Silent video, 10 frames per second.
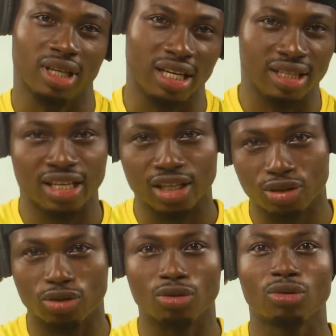in
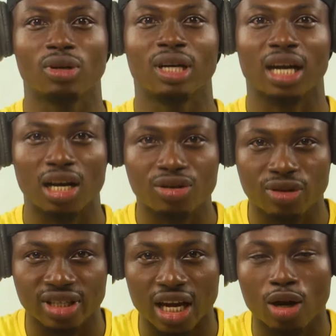these two
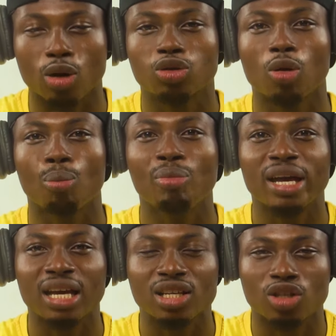countries, and also
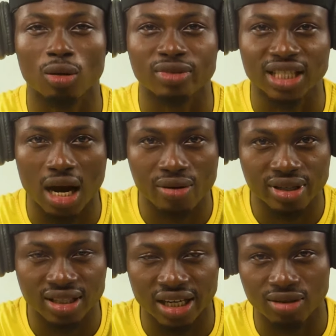making some daring
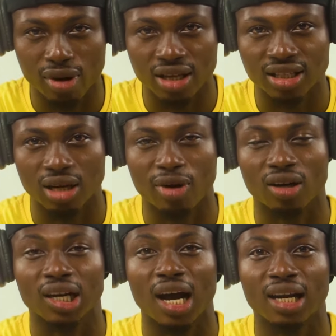statements
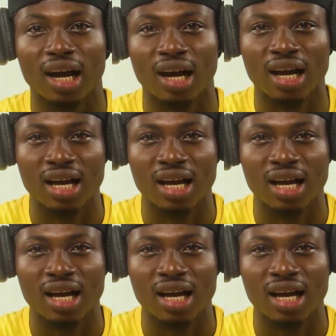about Ghana